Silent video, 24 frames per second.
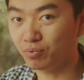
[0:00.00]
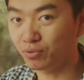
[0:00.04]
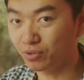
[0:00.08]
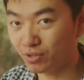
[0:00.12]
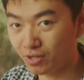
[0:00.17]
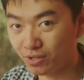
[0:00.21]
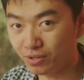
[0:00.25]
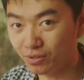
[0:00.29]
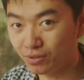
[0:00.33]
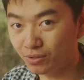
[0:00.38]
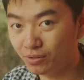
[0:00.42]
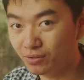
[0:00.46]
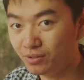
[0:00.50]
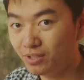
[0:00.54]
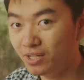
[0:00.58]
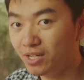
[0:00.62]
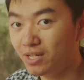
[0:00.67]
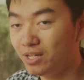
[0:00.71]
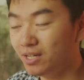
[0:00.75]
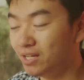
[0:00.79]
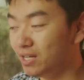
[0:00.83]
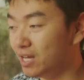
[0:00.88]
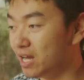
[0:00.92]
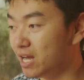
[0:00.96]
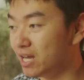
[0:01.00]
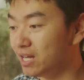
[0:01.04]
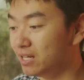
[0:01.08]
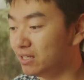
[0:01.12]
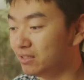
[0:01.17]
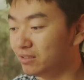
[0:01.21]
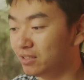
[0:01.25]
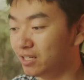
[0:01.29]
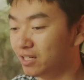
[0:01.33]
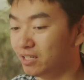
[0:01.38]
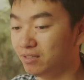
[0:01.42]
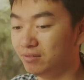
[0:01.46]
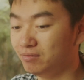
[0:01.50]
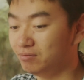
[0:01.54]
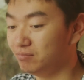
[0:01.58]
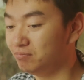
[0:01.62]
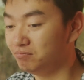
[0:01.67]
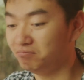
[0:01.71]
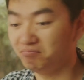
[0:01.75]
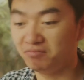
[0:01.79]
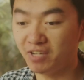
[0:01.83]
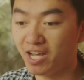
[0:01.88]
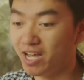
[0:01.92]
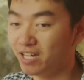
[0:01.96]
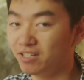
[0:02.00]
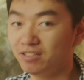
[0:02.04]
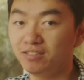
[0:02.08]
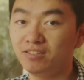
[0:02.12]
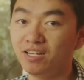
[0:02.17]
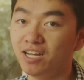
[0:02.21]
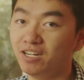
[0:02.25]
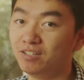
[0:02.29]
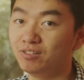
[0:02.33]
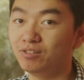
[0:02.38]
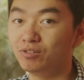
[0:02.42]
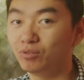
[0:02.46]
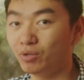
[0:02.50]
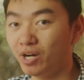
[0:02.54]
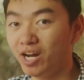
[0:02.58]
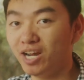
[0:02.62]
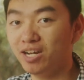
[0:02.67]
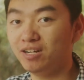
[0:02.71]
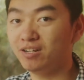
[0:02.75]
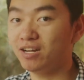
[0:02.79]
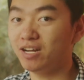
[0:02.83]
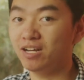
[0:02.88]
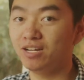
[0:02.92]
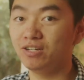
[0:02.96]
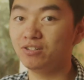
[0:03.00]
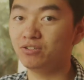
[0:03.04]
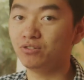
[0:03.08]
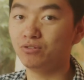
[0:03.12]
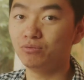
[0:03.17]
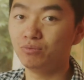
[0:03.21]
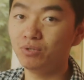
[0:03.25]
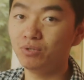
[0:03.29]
Pro and then edit and grade as you